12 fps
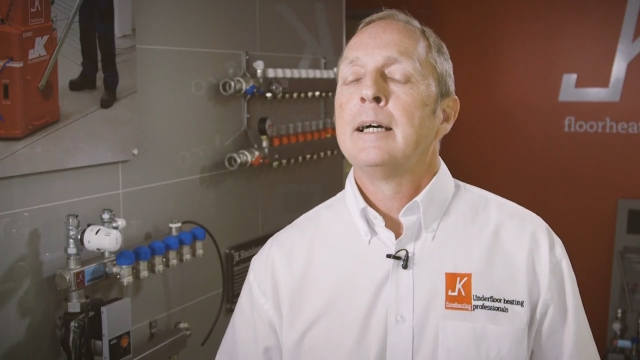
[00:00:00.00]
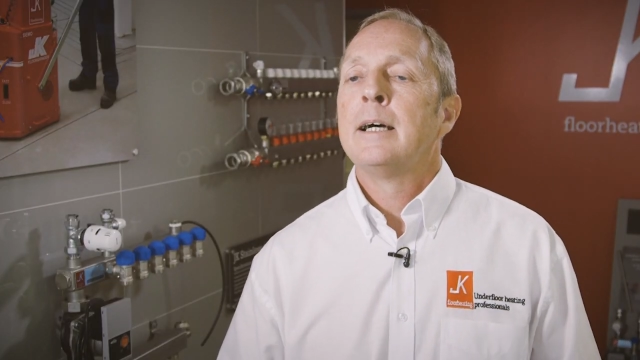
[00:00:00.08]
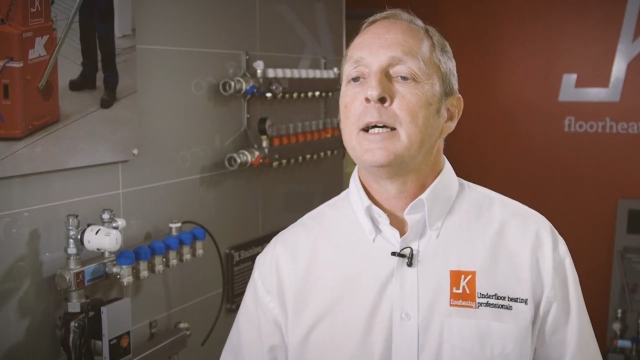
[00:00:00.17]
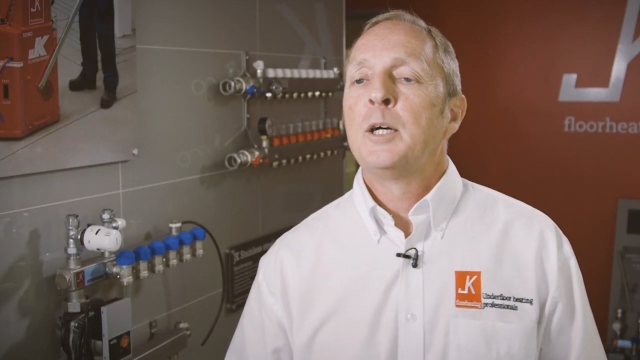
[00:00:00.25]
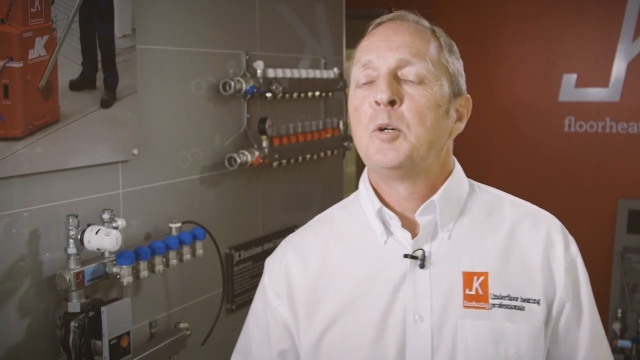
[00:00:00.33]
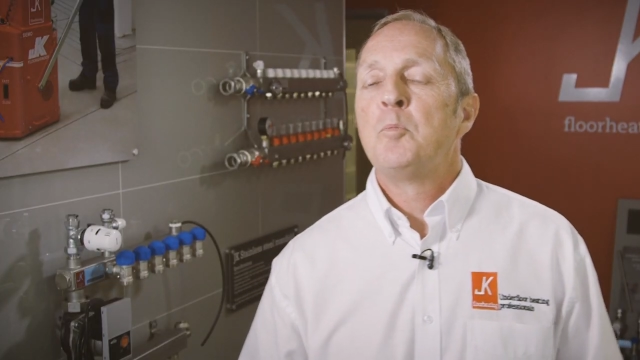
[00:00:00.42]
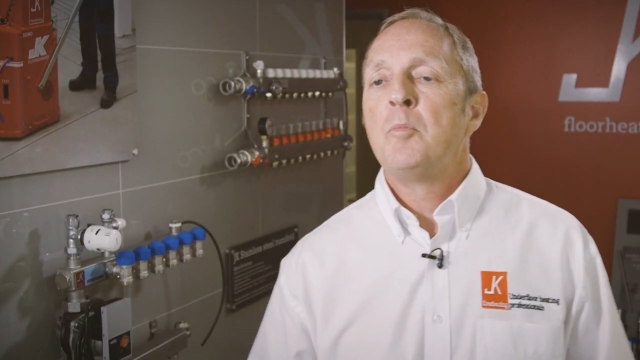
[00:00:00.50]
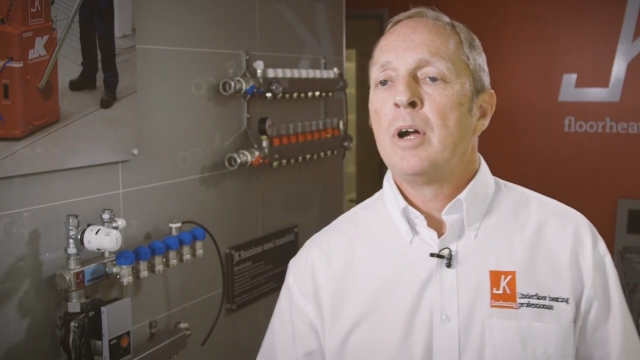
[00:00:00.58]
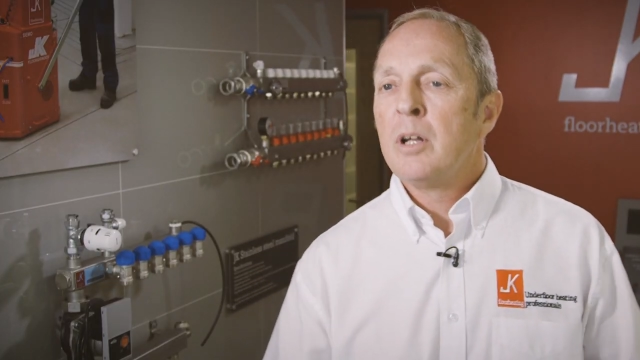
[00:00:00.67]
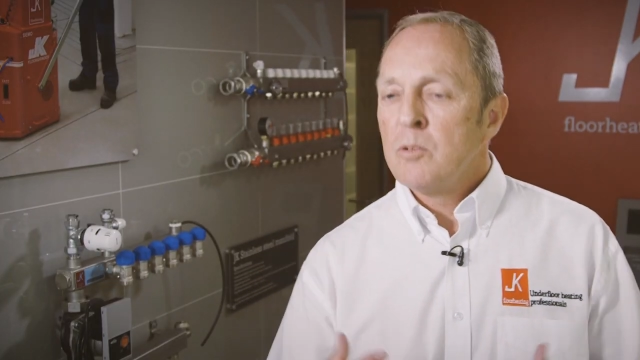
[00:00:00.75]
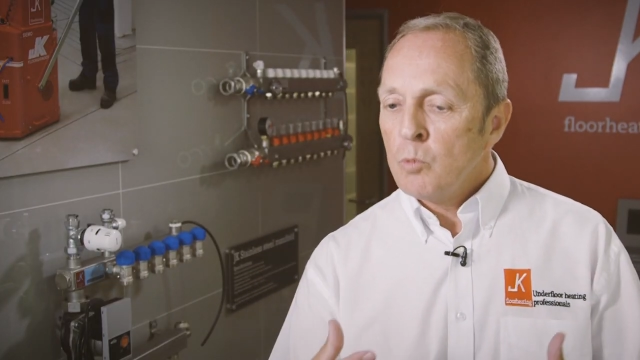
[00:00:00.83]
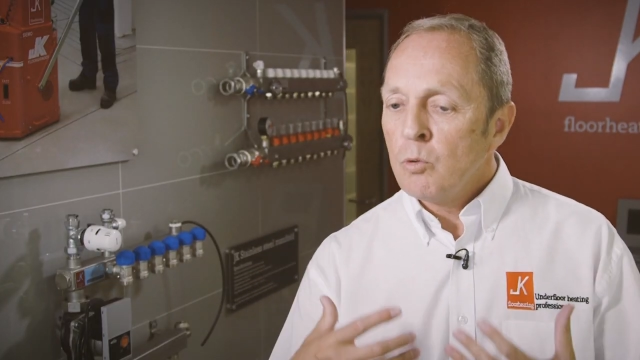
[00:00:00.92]

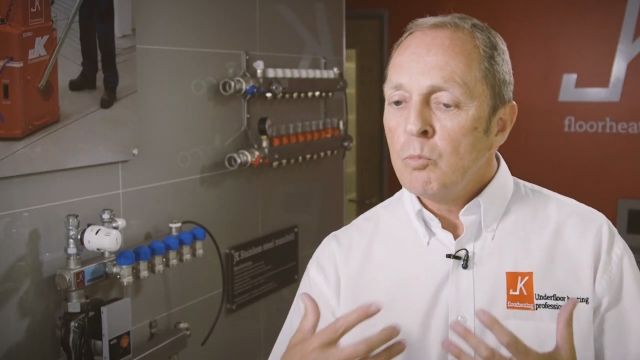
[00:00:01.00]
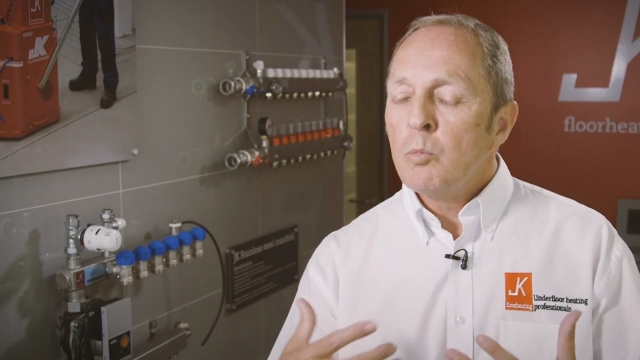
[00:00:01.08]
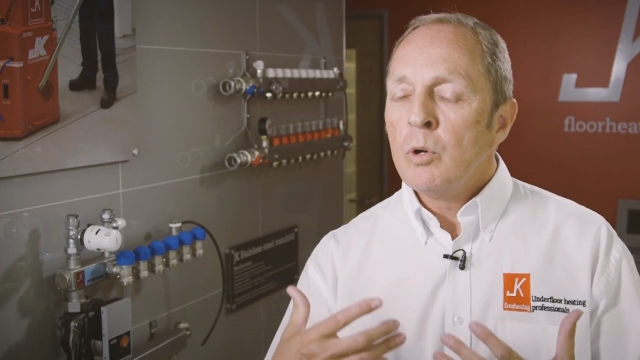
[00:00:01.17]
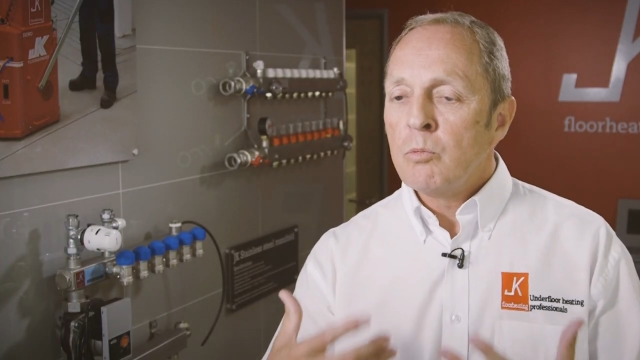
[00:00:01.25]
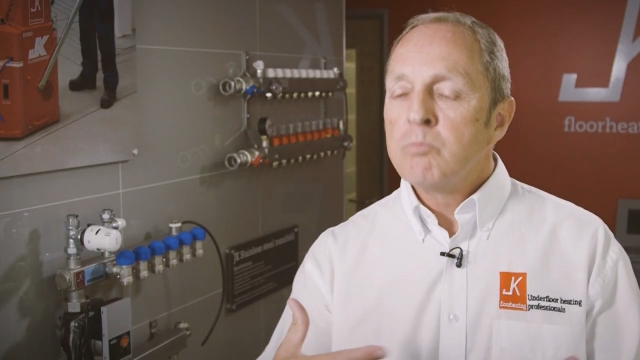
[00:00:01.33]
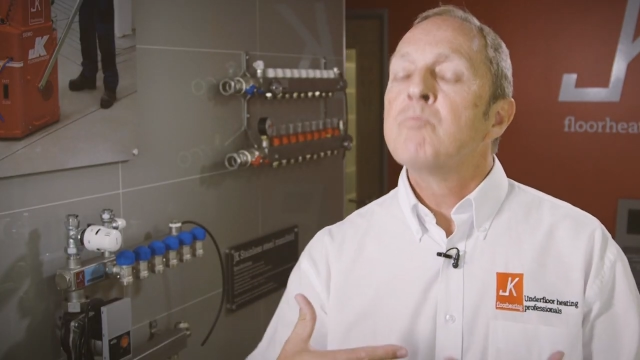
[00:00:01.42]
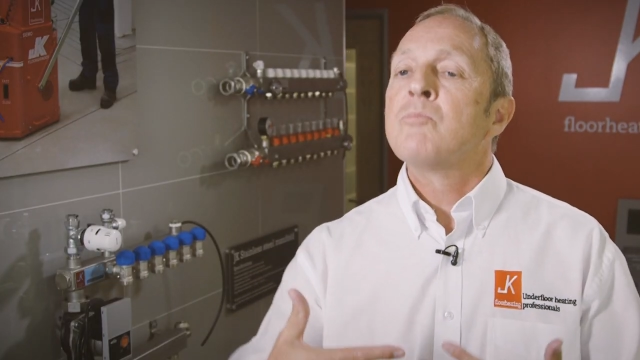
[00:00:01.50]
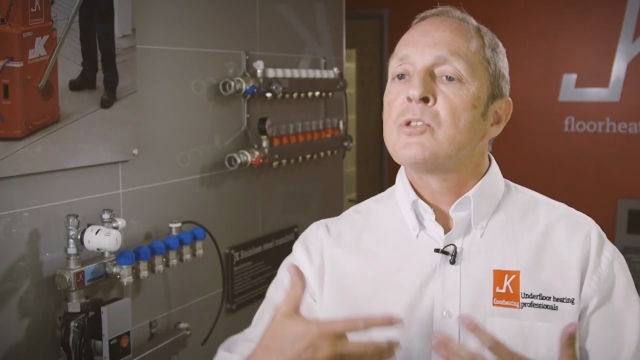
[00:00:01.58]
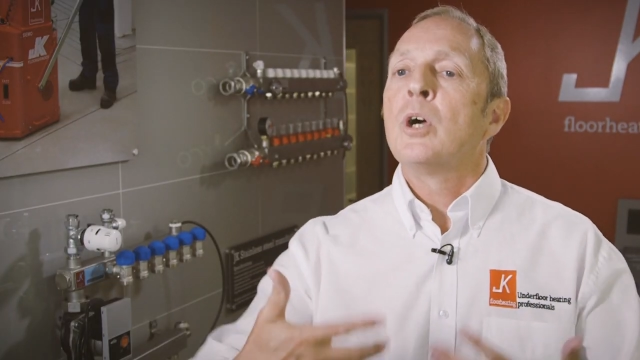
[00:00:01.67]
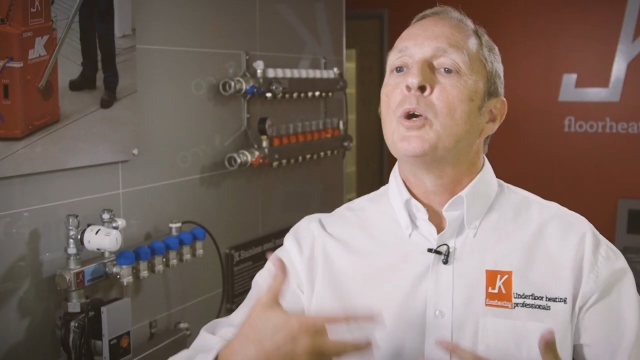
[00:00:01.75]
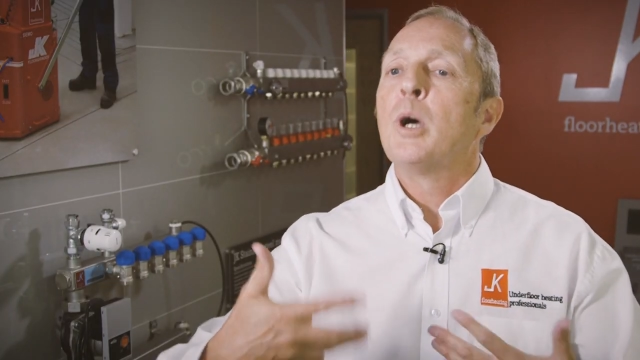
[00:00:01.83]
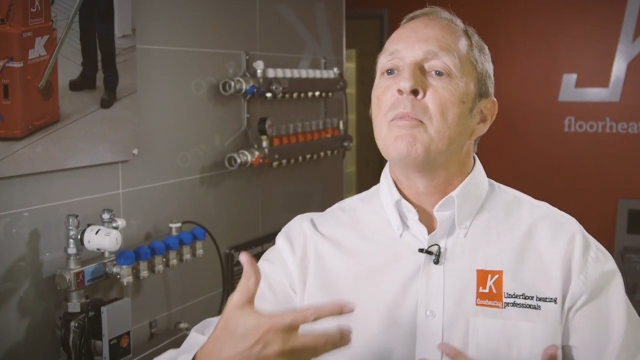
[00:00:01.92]
and will
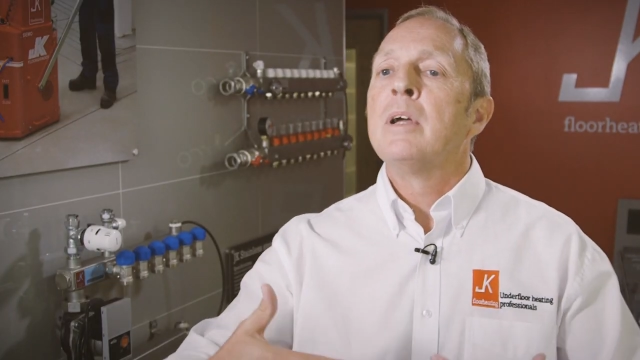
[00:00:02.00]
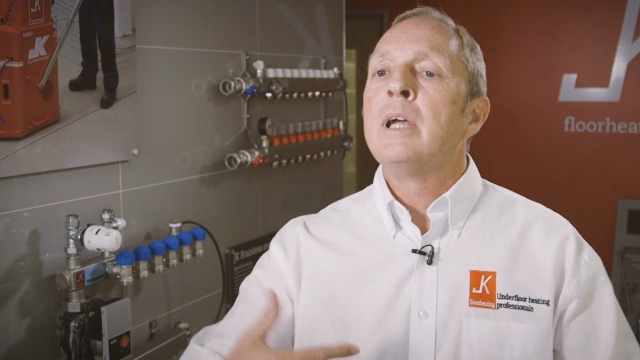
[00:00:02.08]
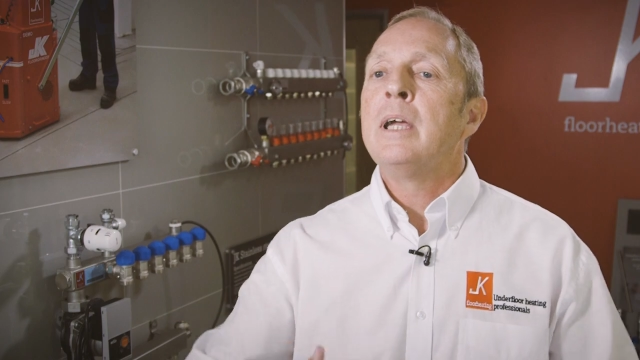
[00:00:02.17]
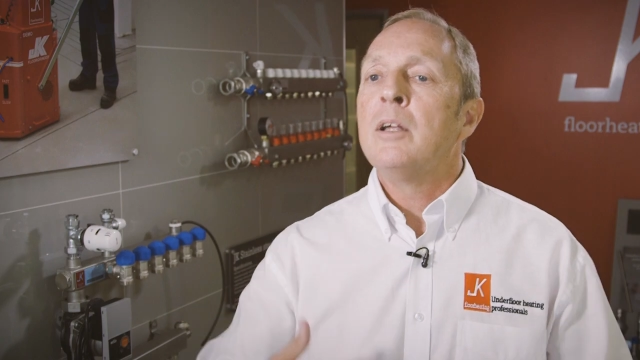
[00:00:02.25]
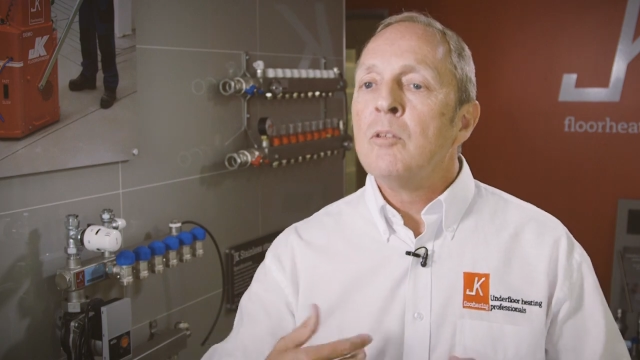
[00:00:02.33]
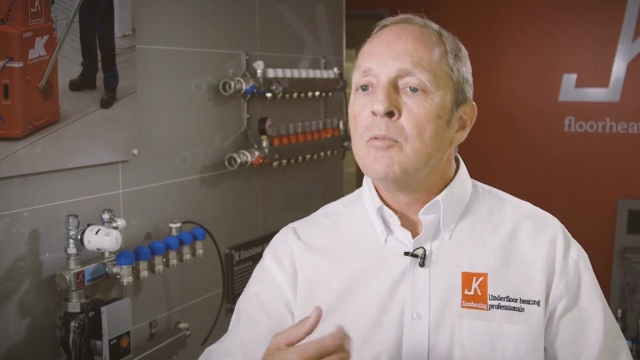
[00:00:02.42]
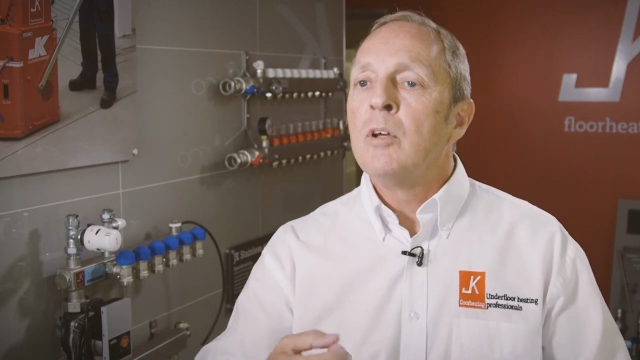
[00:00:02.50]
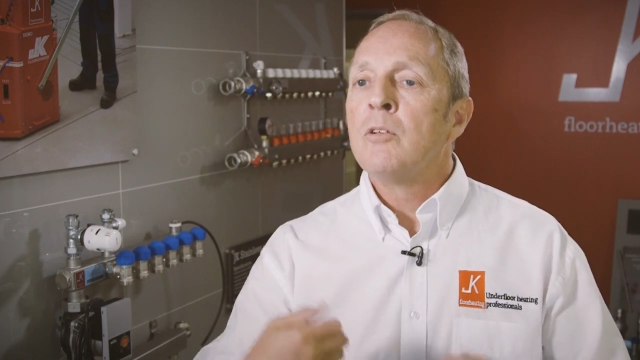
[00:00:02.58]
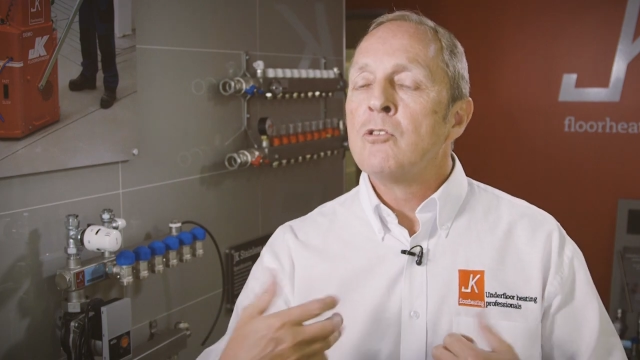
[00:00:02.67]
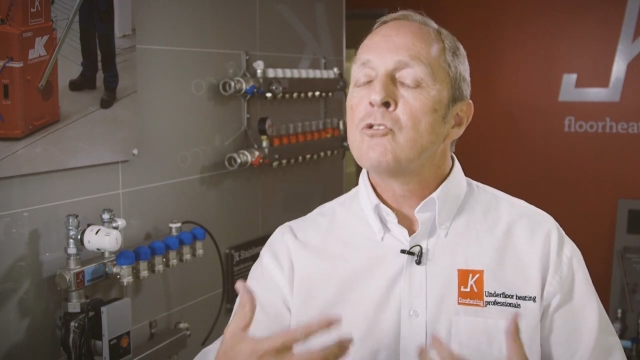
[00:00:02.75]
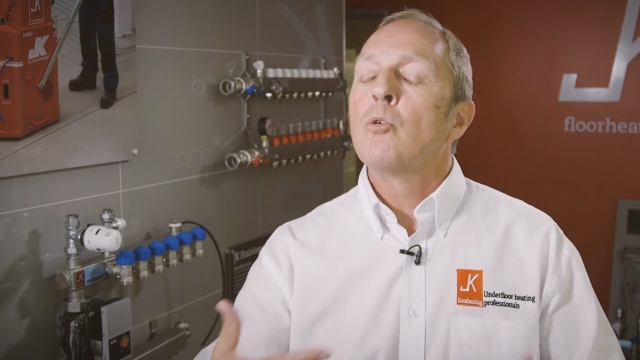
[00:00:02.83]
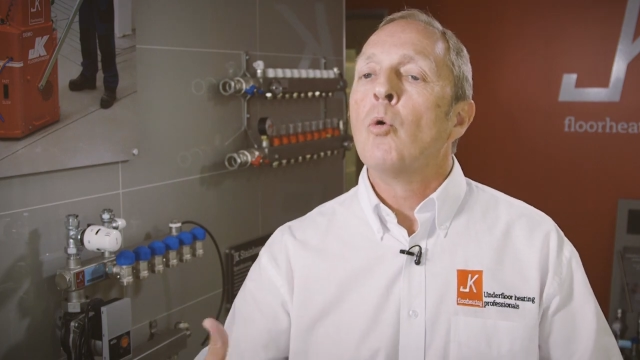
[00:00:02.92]
soak up the heat
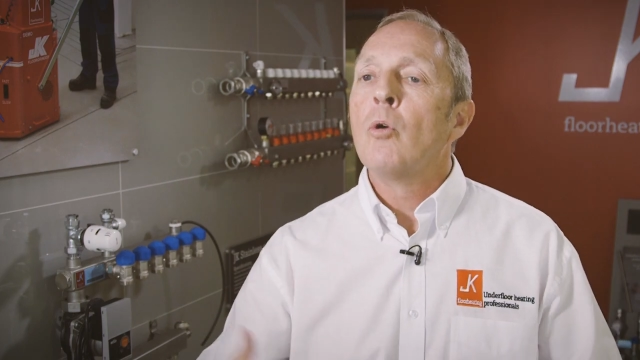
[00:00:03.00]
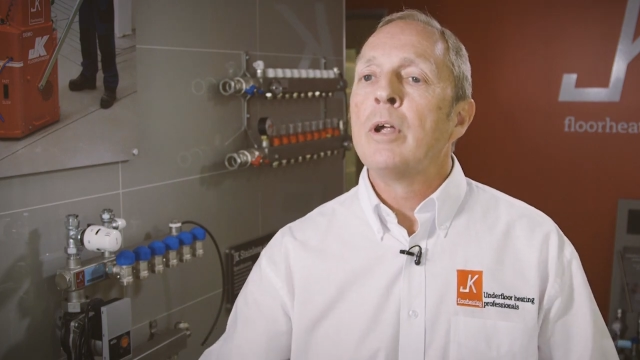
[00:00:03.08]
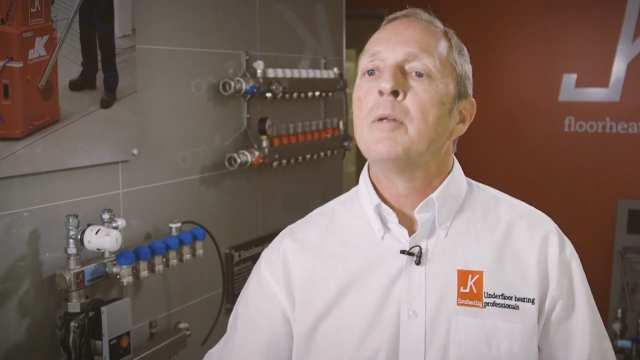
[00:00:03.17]
and store